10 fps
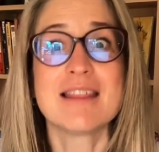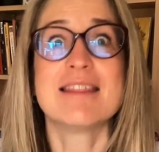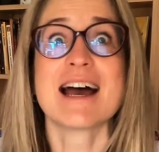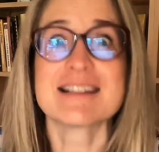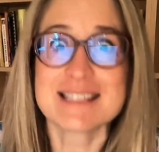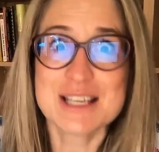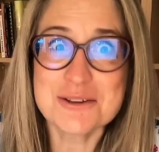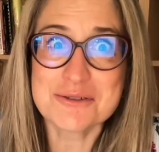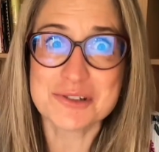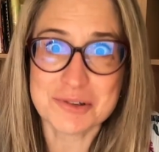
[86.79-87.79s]
That's
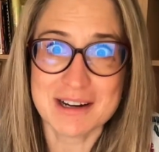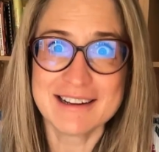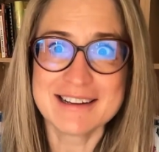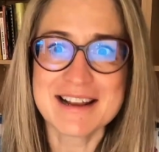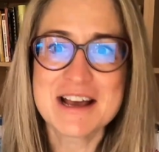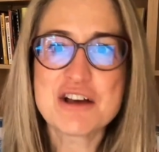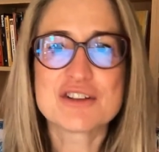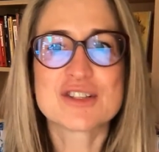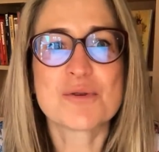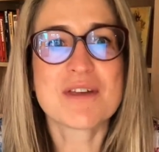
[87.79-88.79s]
huge, right?
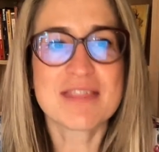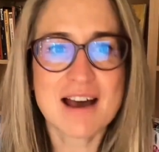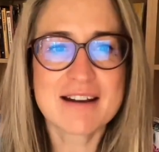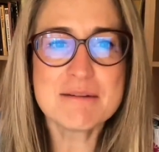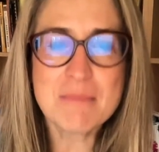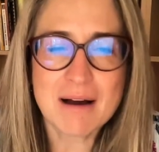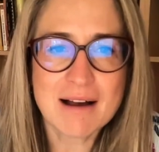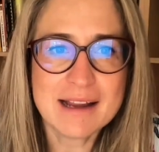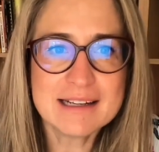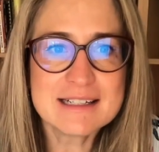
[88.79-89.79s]
So with that in
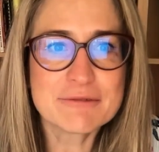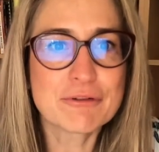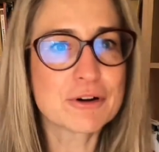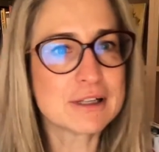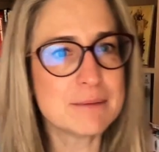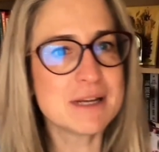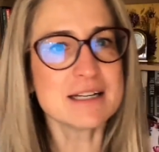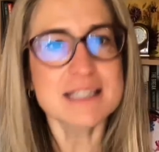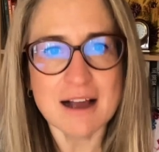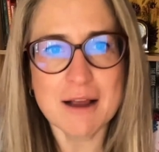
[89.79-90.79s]
mind, for a
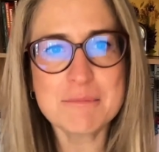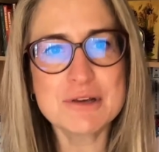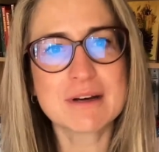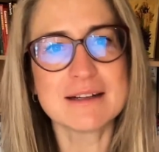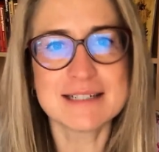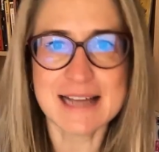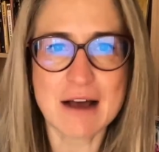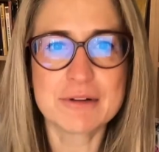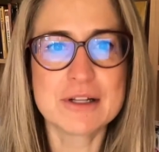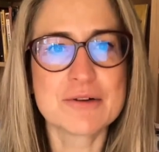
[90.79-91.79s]
limited time, you can
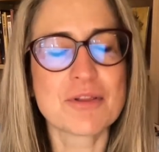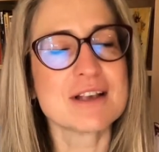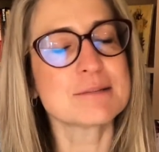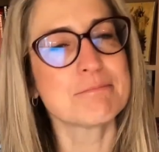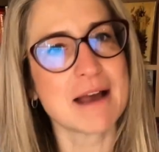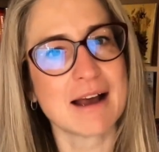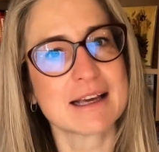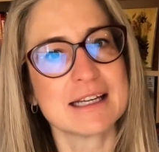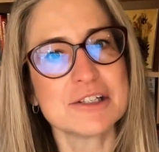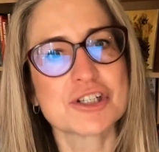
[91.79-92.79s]
download this
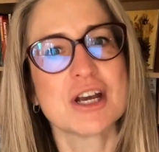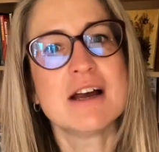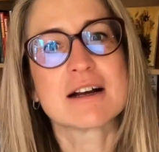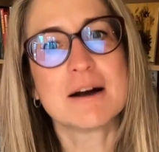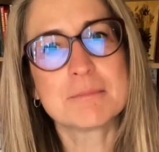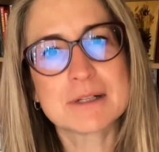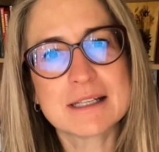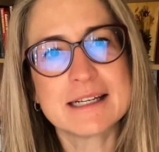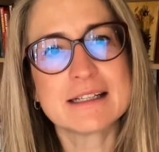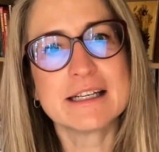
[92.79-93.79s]
package
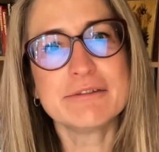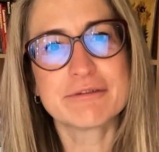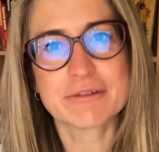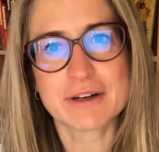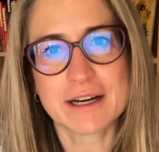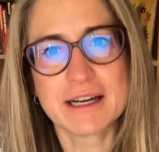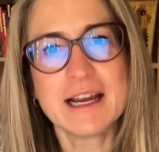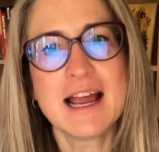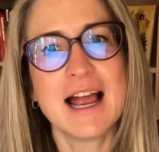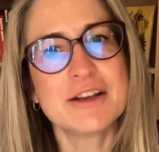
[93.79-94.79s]
completely
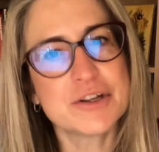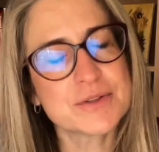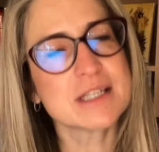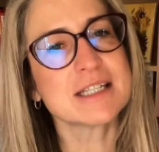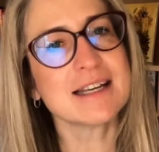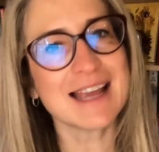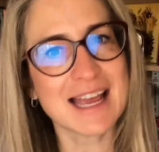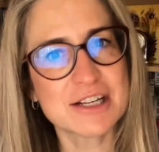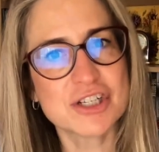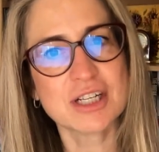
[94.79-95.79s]
free and use it to
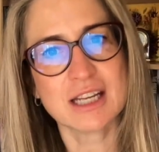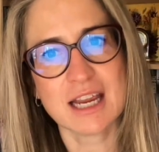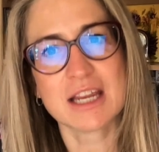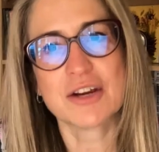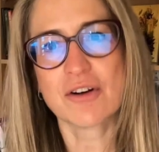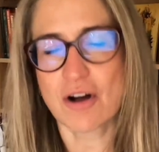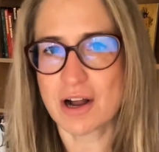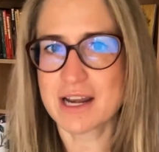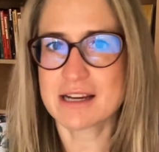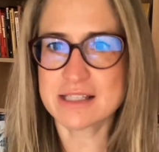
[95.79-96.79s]
educate your
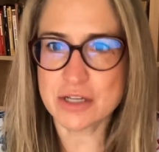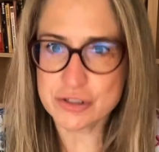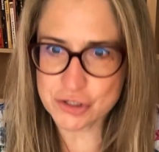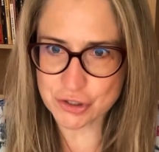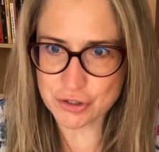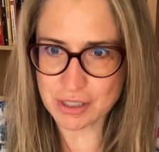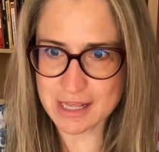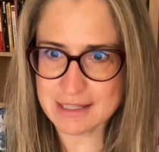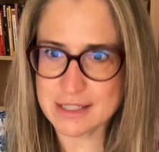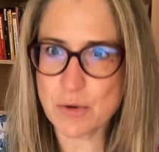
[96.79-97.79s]
audience on
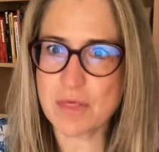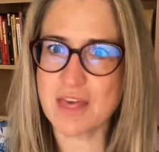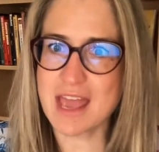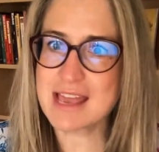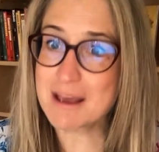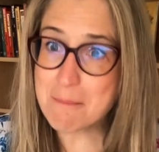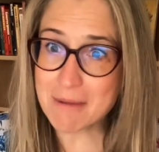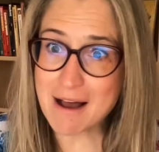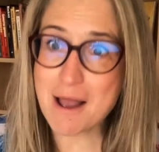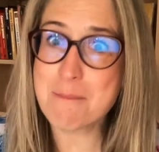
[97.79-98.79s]
journaling so they can
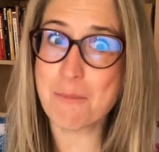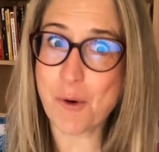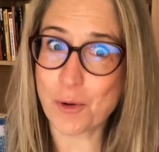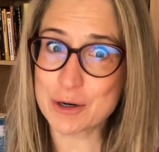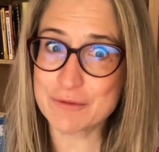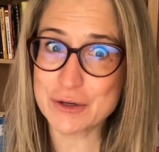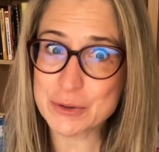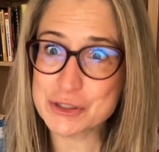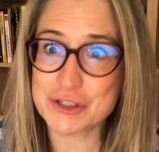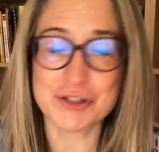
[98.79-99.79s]
buy more of
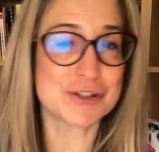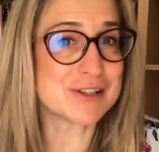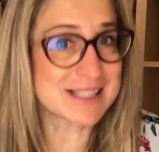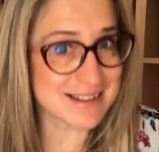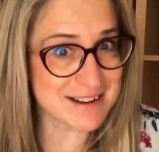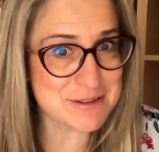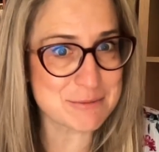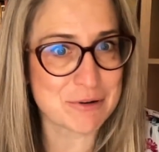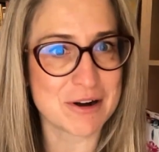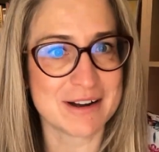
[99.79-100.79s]
your journals and
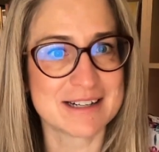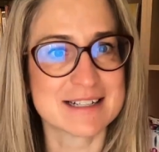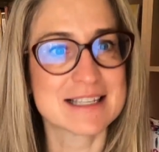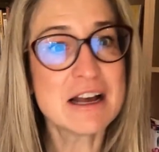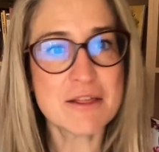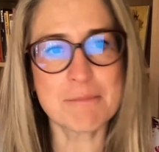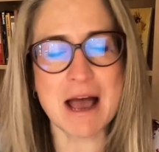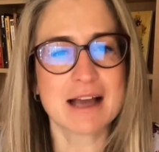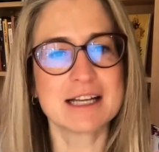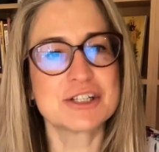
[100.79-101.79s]
other products. The
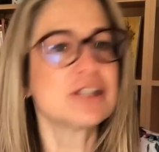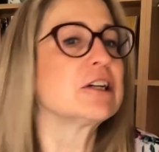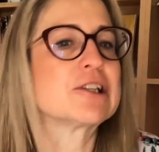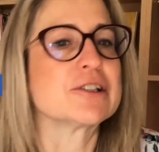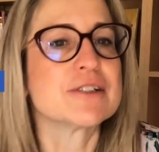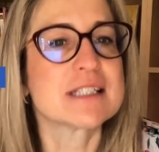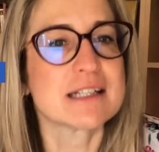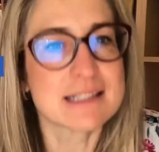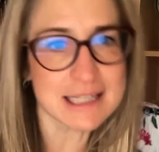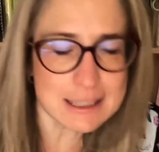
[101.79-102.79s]
package includes
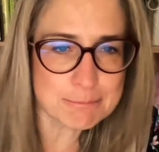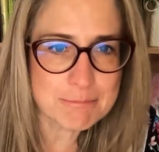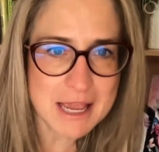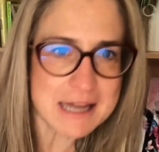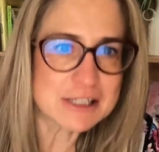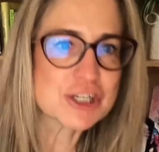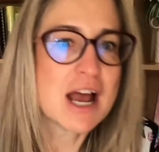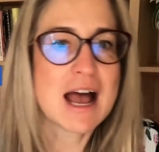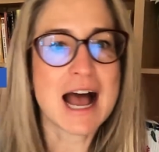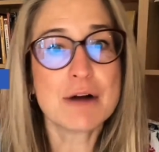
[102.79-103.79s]
a 6-page
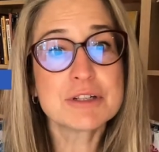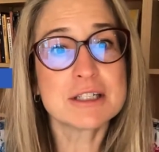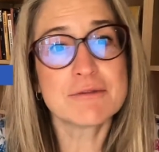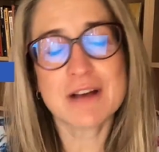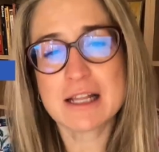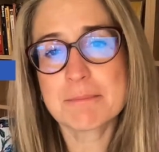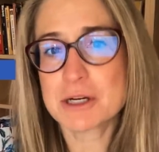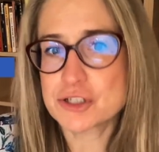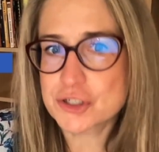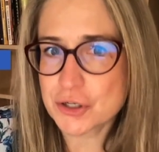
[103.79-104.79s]
how to develop
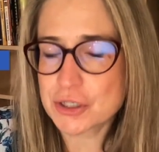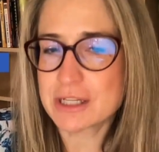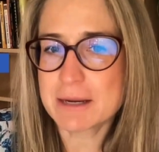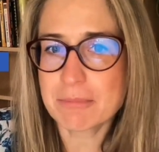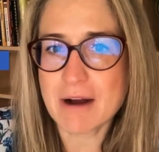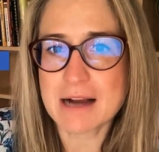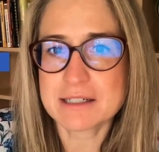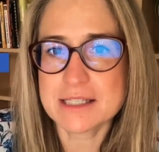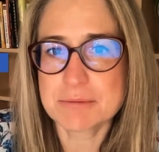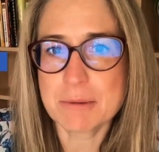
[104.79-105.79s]
a journaling
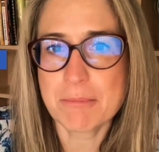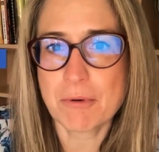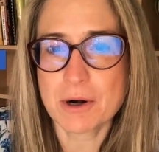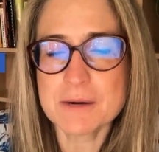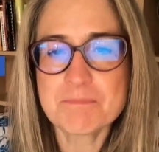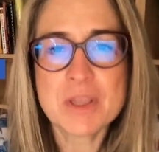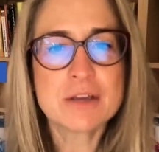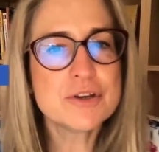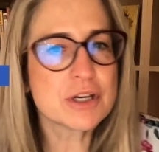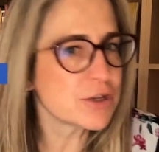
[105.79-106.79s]
practice report.
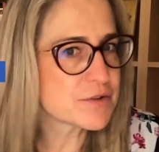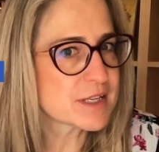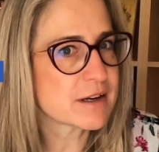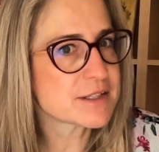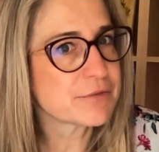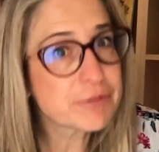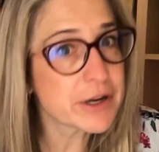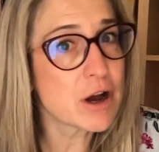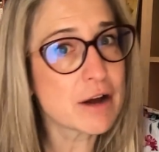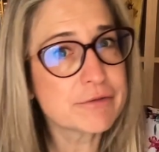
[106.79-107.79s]
You can use it as a
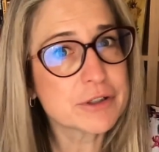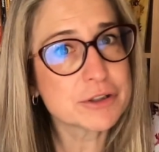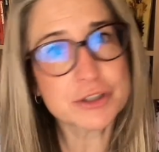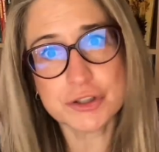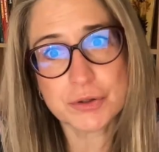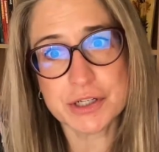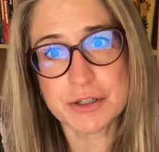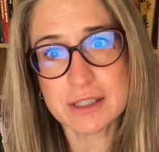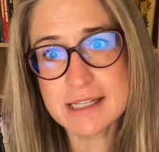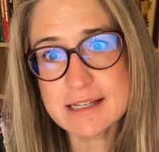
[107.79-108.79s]
free offer to join
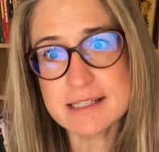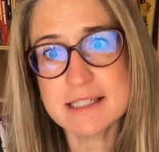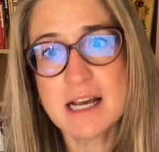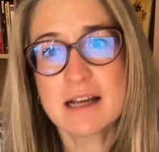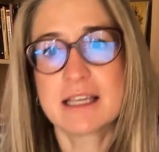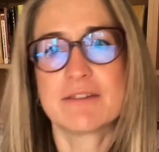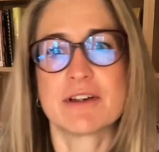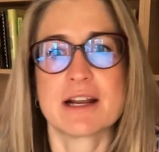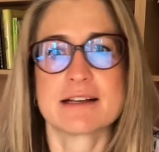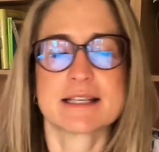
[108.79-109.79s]
your list, give
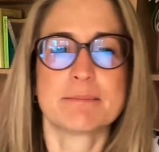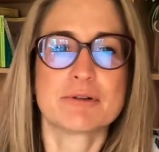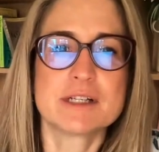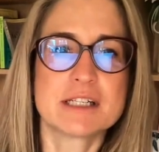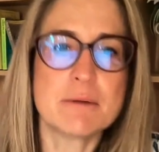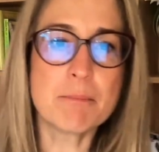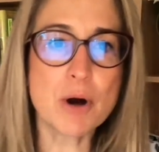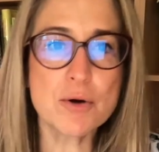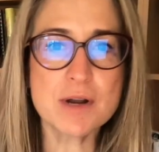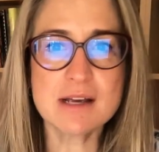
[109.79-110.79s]
it as a printed
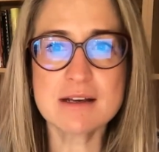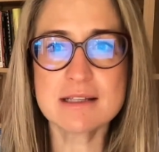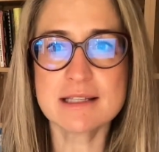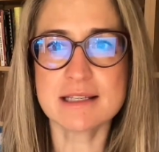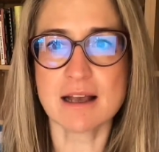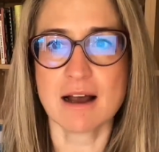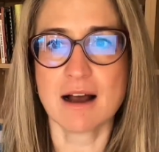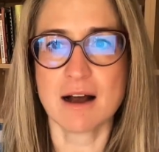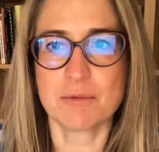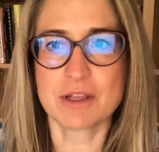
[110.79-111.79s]
bonus
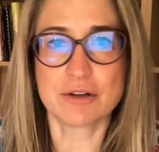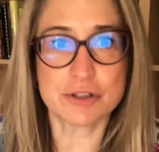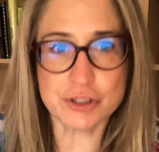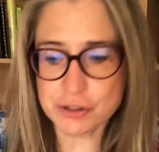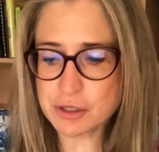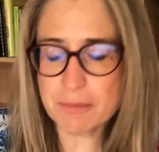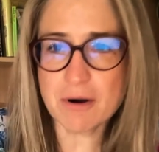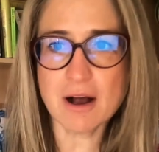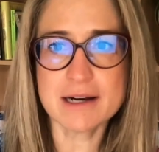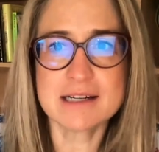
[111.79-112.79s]
with your journal
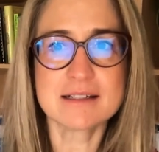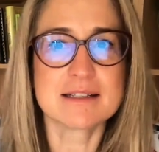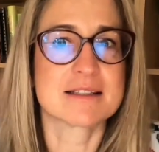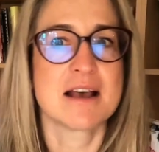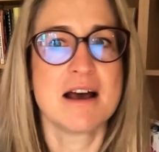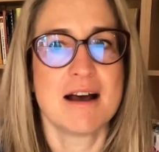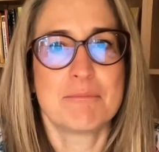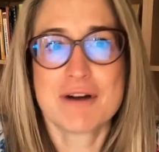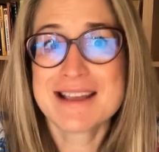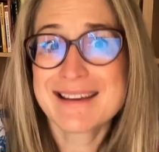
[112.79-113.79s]
products,
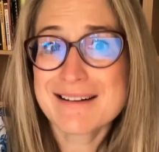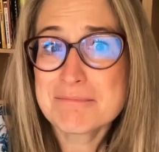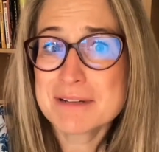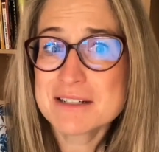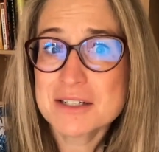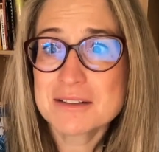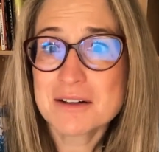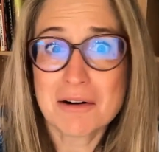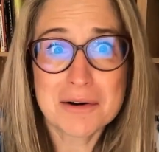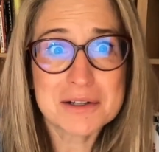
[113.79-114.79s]
break it up
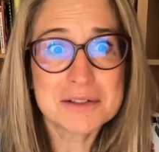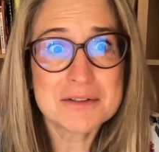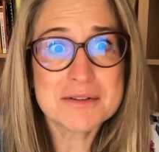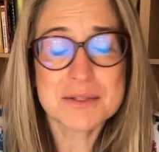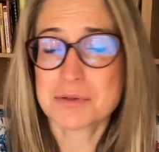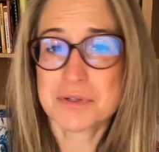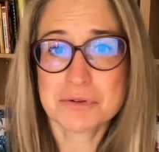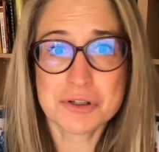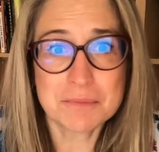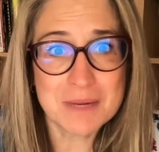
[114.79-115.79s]
into articles or
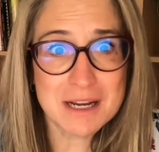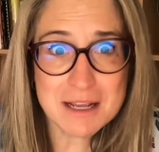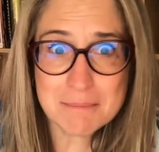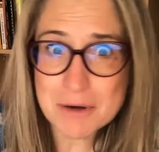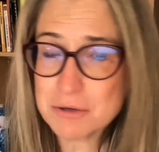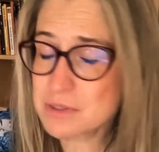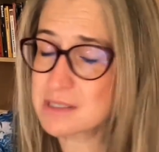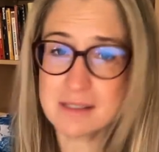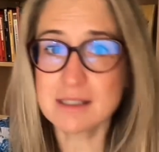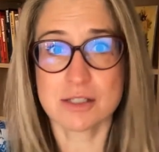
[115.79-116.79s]
social media
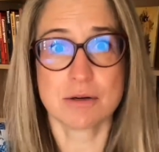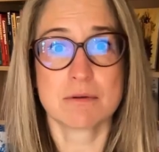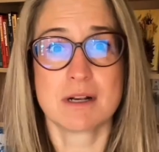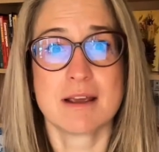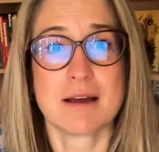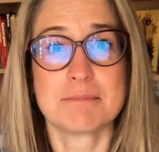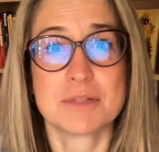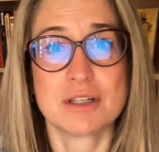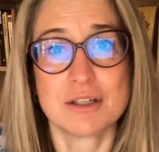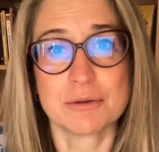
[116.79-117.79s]
posts. It's totally up
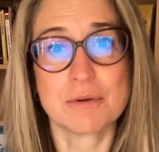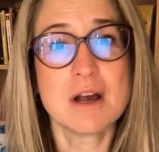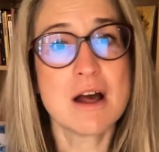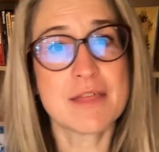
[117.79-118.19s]
to you.